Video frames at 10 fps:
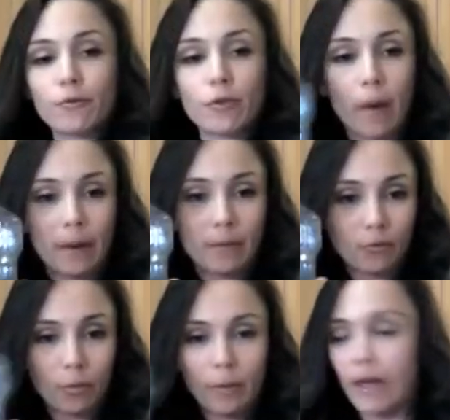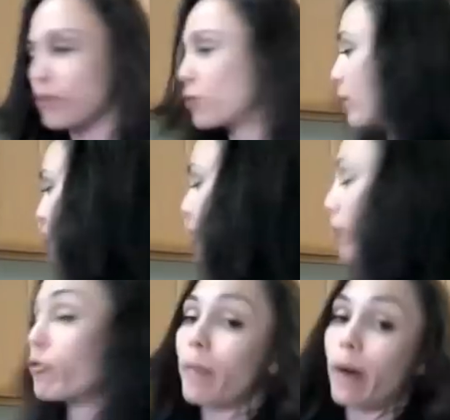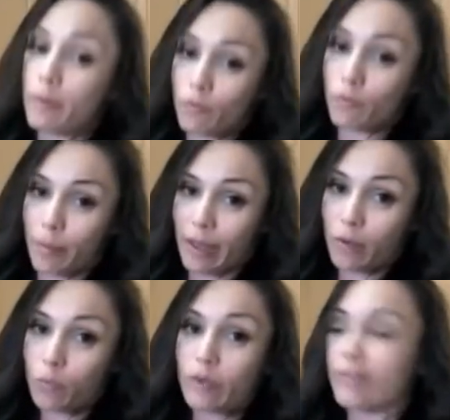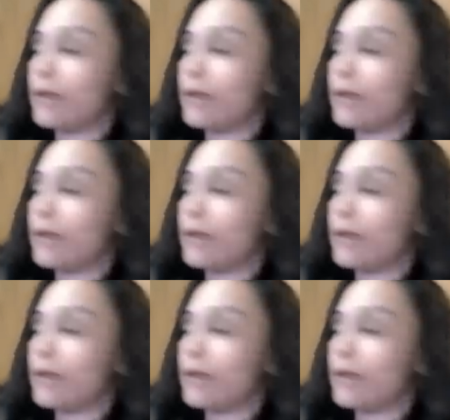for the bottom of your pan. You want to smother the bottom of your pan with